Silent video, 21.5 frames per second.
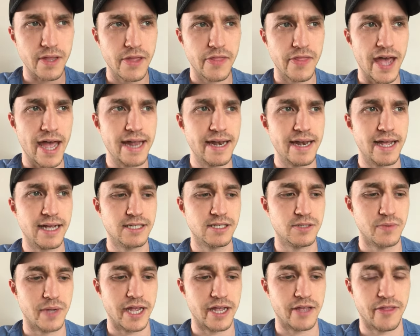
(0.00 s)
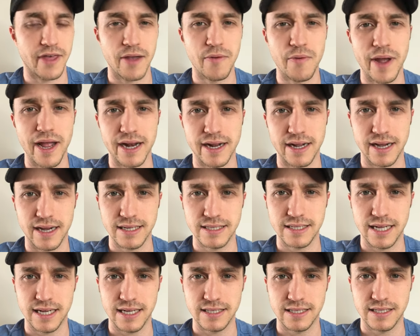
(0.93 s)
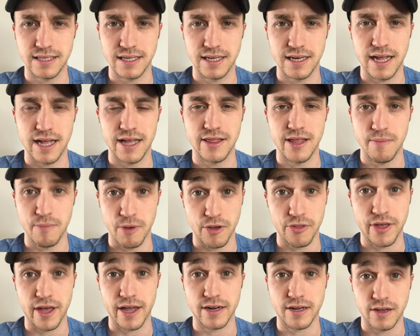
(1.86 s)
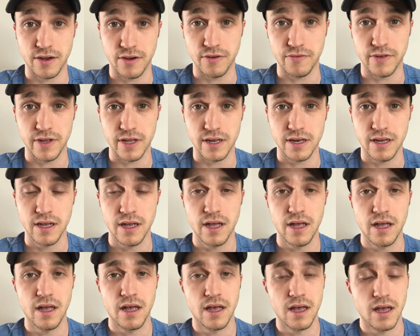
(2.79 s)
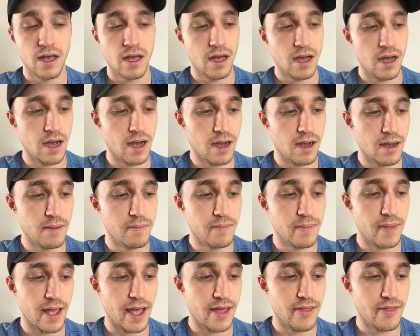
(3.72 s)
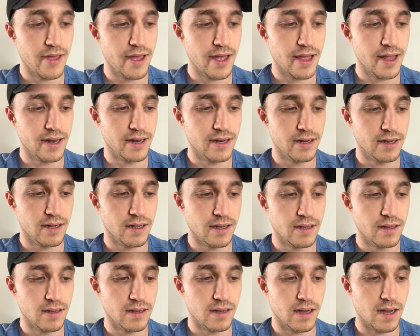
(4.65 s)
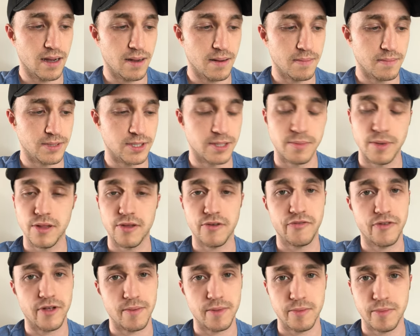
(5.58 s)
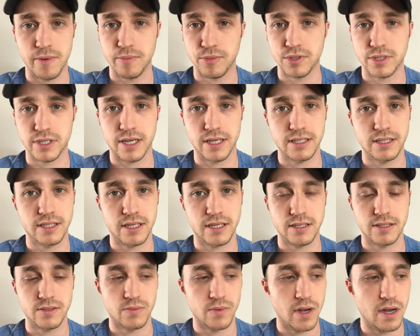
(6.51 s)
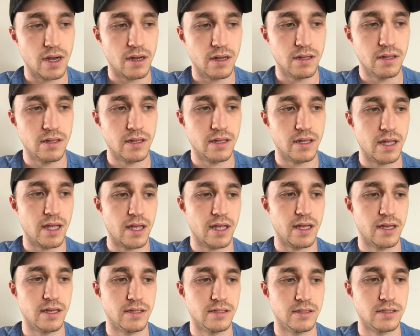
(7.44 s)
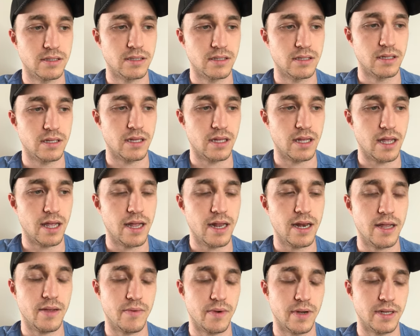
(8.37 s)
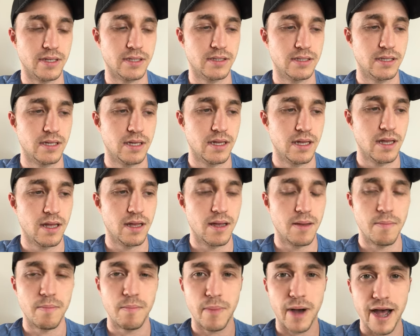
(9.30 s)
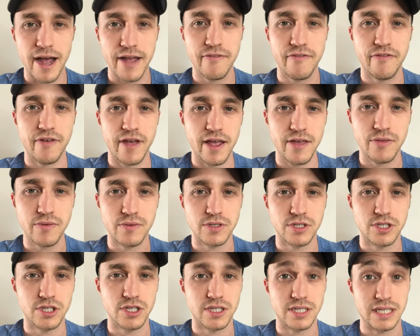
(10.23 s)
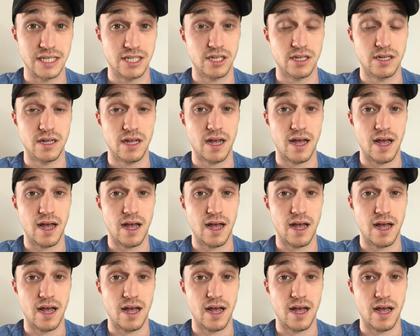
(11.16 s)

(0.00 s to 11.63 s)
that next week they went and got tested, and they both had COVID. Um, and then um, some other family members got sick as well. And, anyways, my faith was just